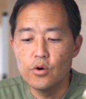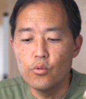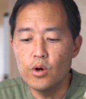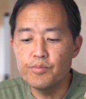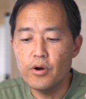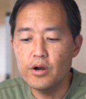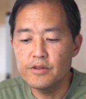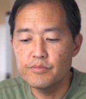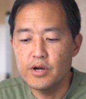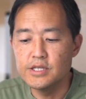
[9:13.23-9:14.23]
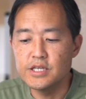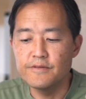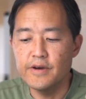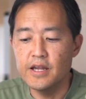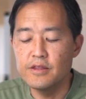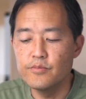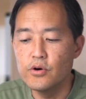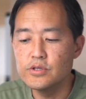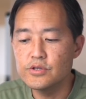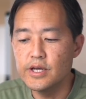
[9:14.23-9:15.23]
what part of the project invited the
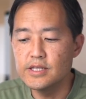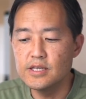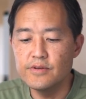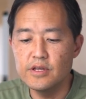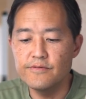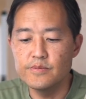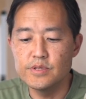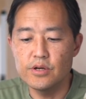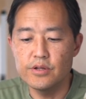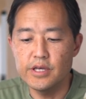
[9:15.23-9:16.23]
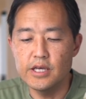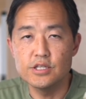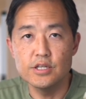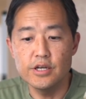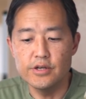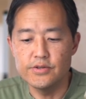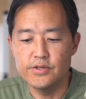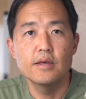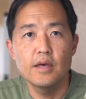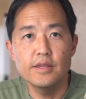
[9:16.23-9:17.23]
most creativity from Starlink
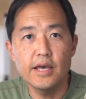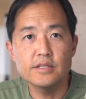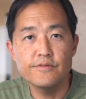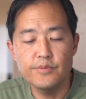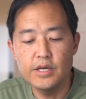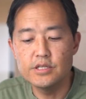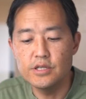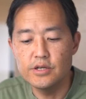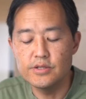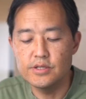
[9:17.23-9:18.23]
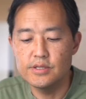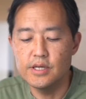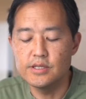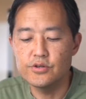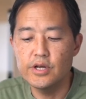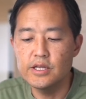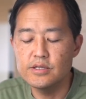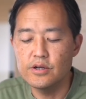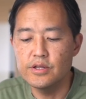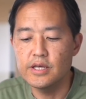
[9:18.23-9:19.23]
engineers? And the answer from the engineers says, creating
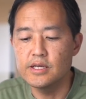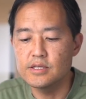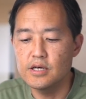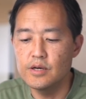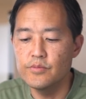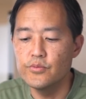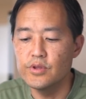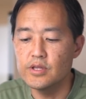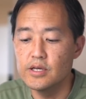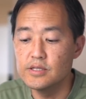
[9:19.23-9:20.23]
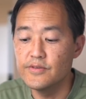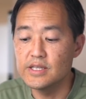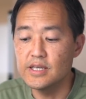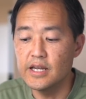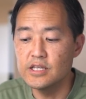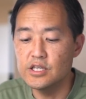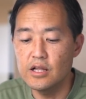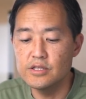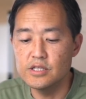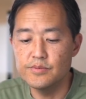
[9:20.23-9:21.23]
Starlink has come with tons of exciting
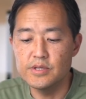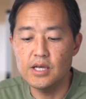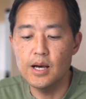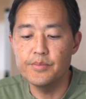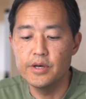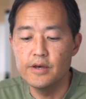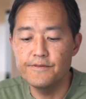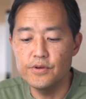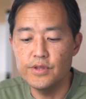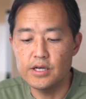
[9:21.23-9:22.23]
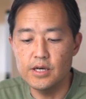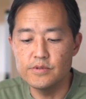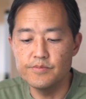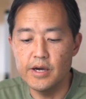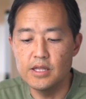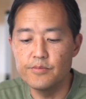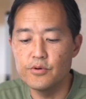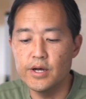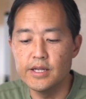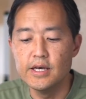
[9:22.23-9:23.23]
challenges, but top few that come to mind. Number
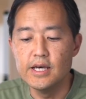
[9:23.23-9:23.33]
one,